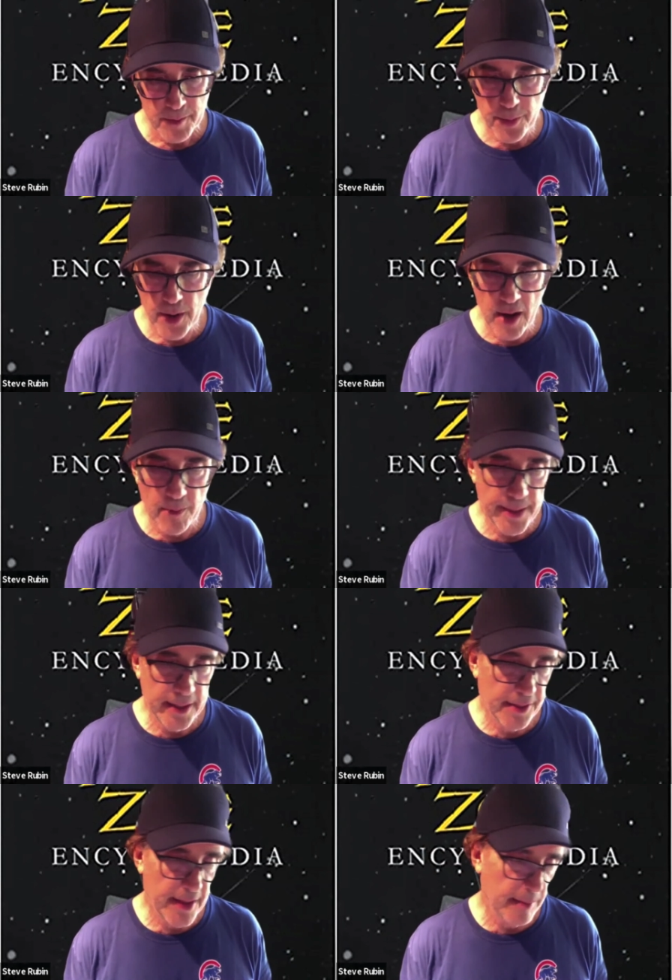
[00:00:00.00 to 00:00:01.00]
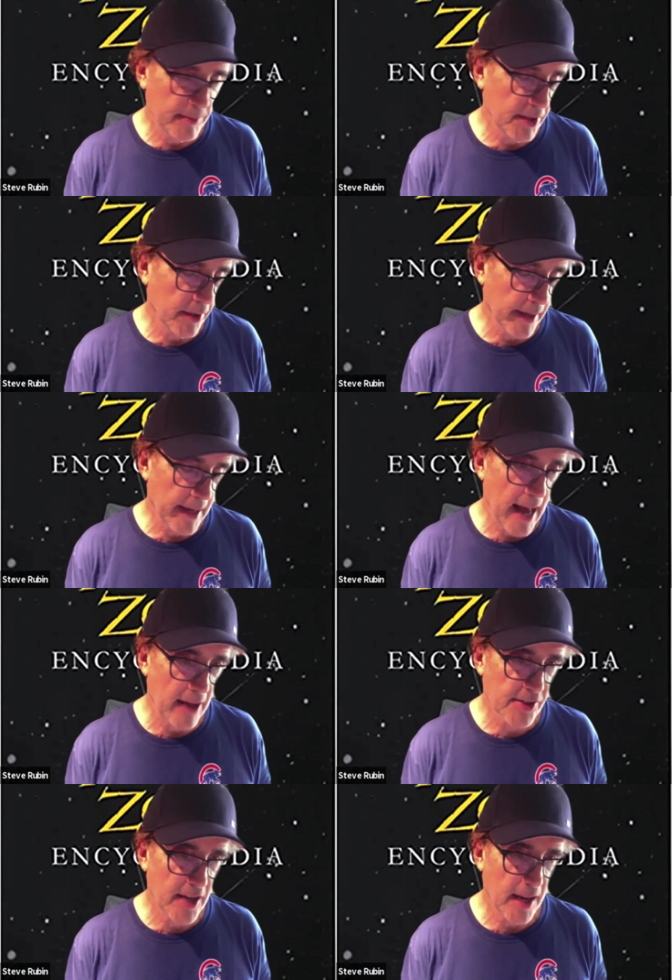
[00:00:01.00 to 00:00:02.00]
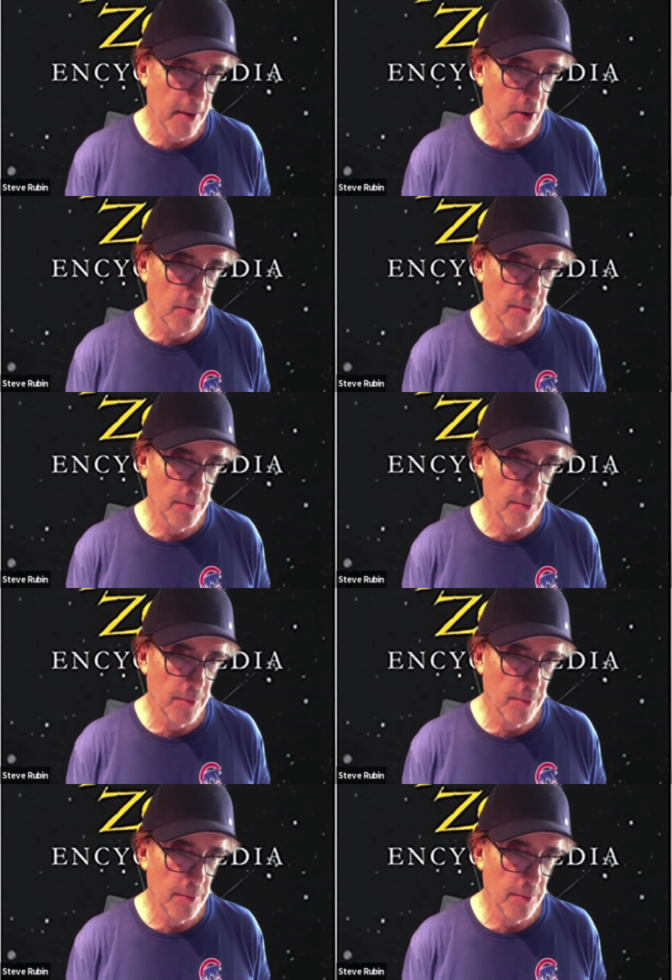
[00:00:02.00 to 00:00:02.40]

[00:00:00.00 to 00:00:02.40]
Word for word: browbeat them till the cows came home.